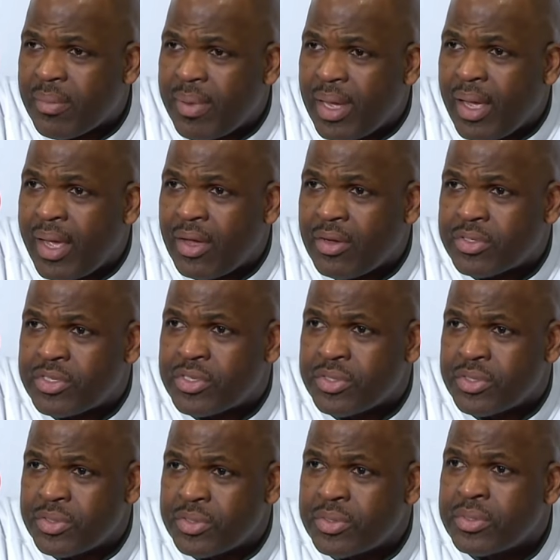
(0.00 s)
about how
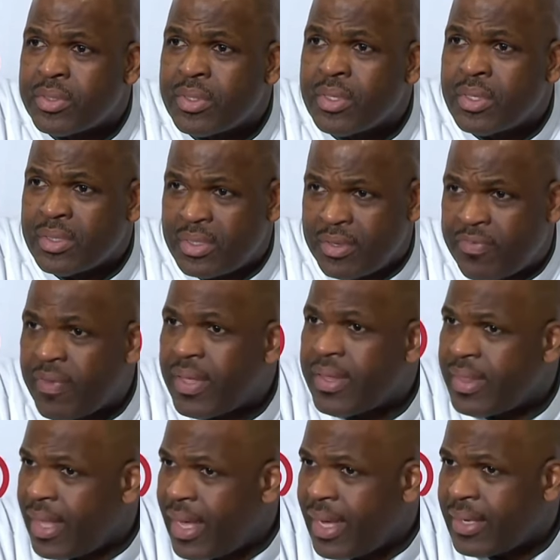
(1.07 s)
to
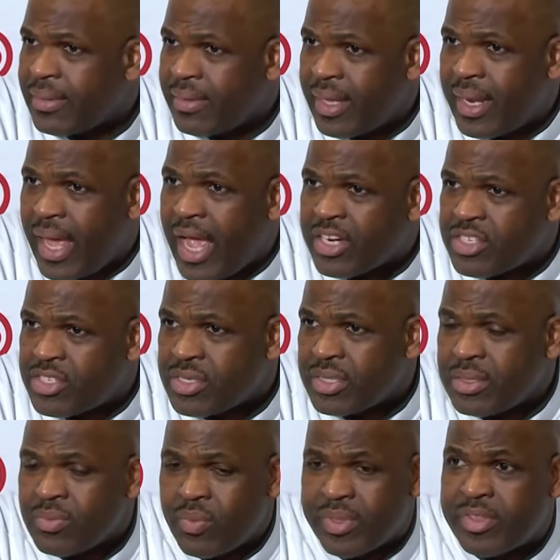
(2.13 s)
defend that
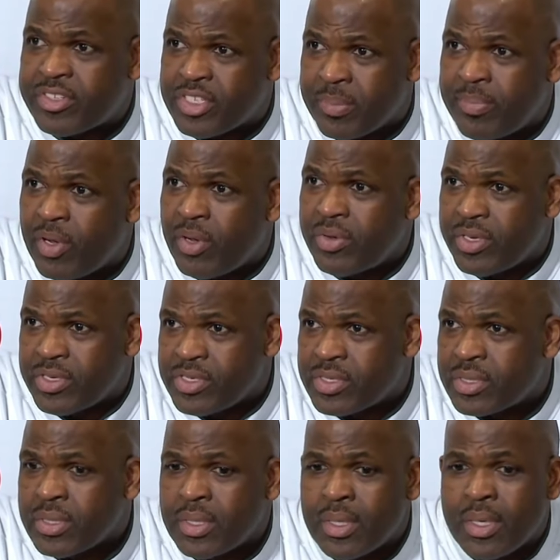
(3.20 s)
action with
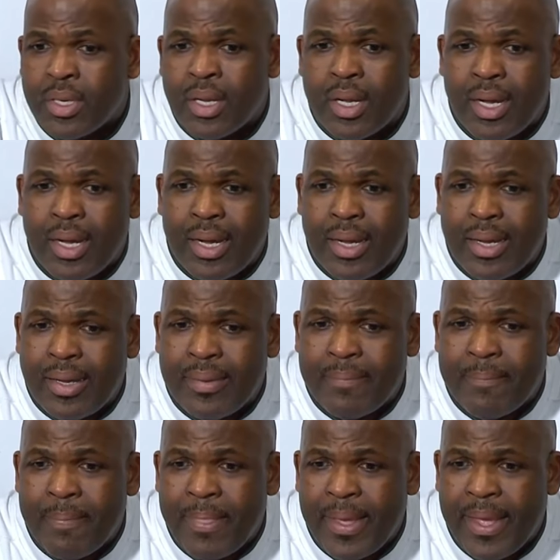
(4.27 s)
Sabonis.
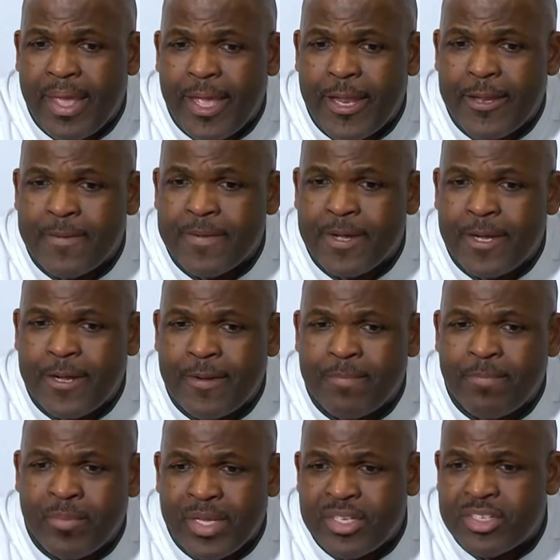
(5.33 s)

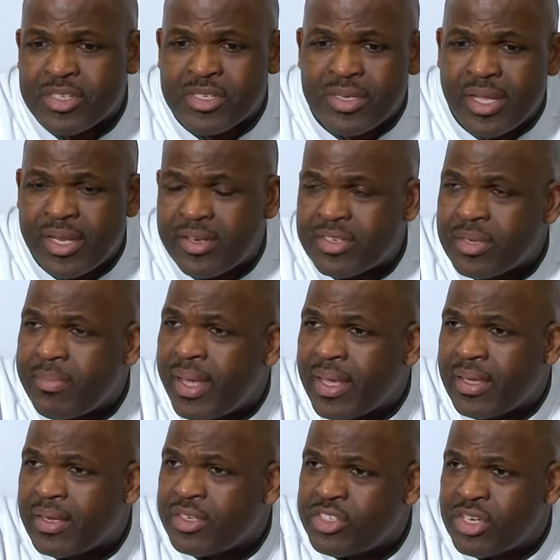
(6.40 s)
He just needed to
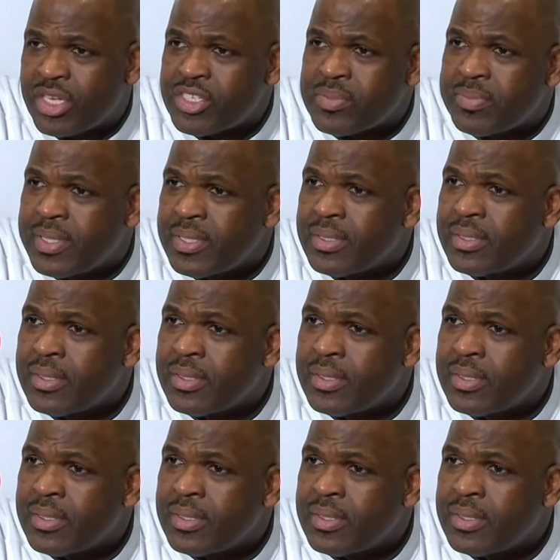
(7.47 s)
make an adjustment